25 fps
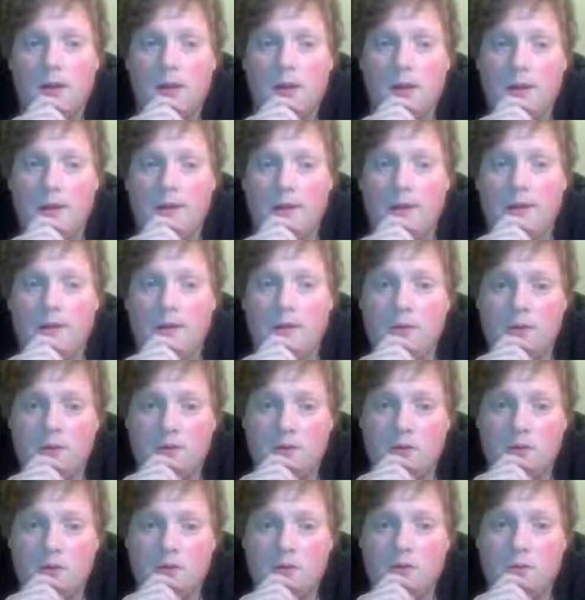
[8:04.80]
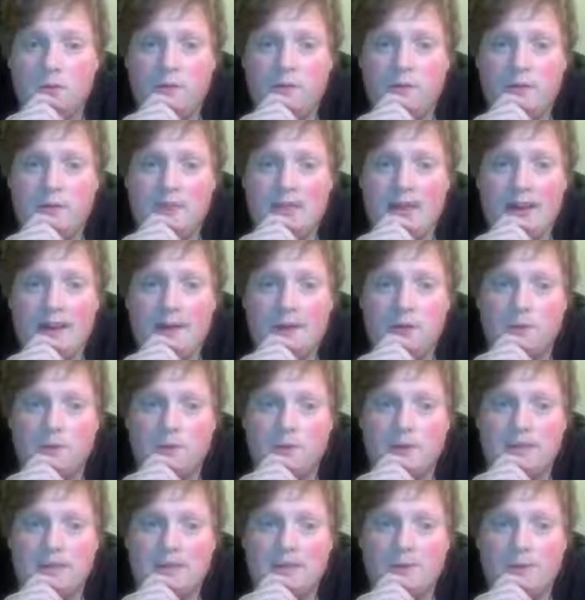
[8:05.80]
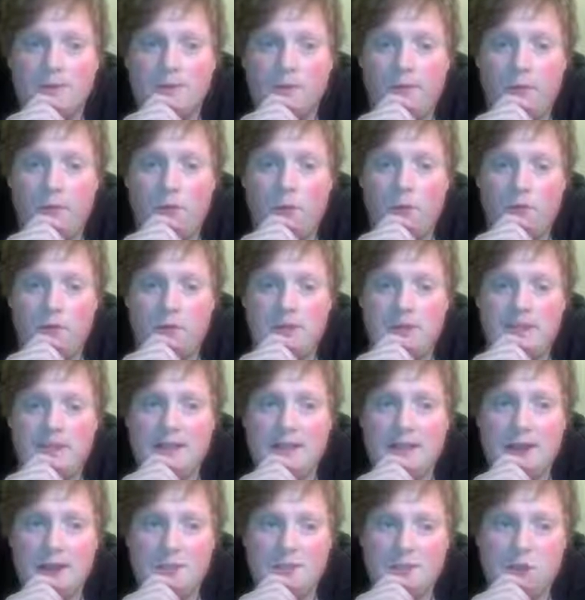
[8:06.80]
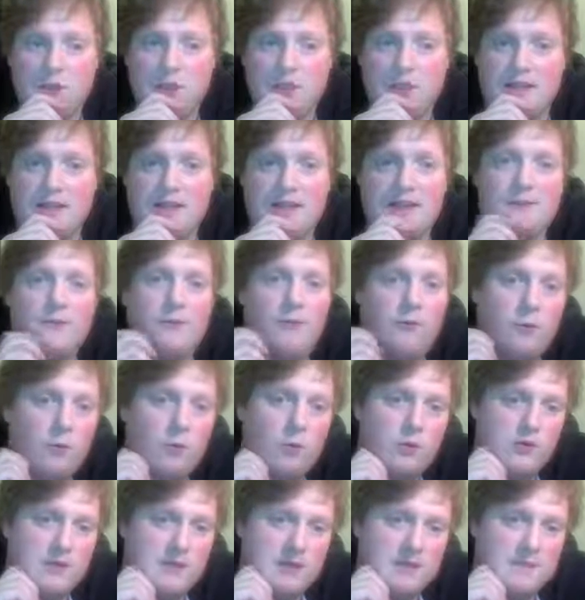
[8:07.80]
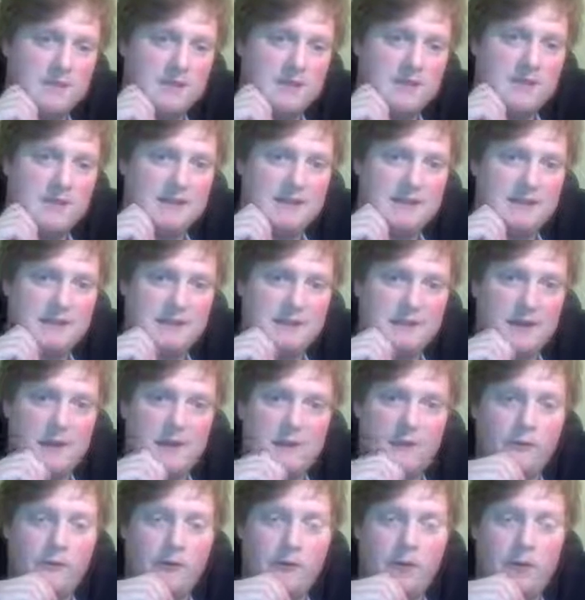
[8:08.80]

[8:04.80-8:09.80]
I think I just would have taken on d4. C captures d4 seems decent enough.